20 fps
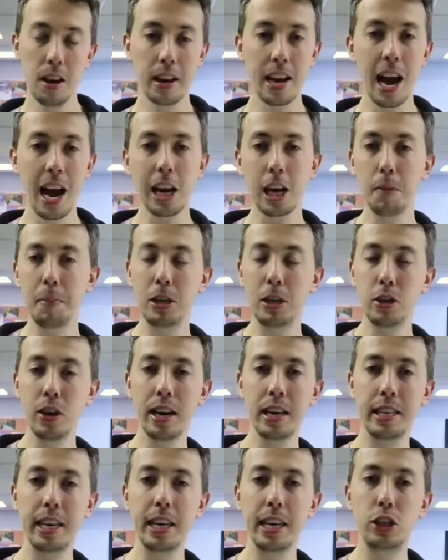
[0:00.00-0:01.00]
God could be
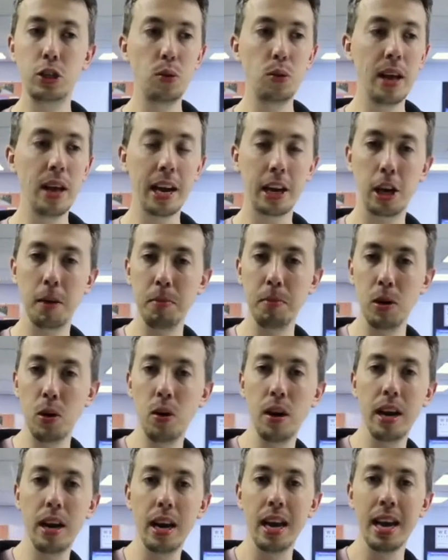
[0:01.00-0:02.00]
trying to teach you that
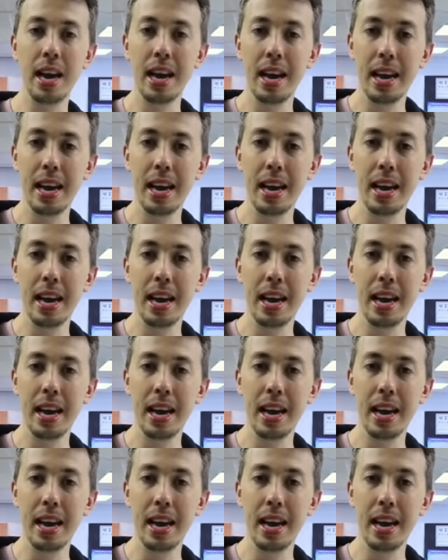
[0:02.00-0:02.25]
community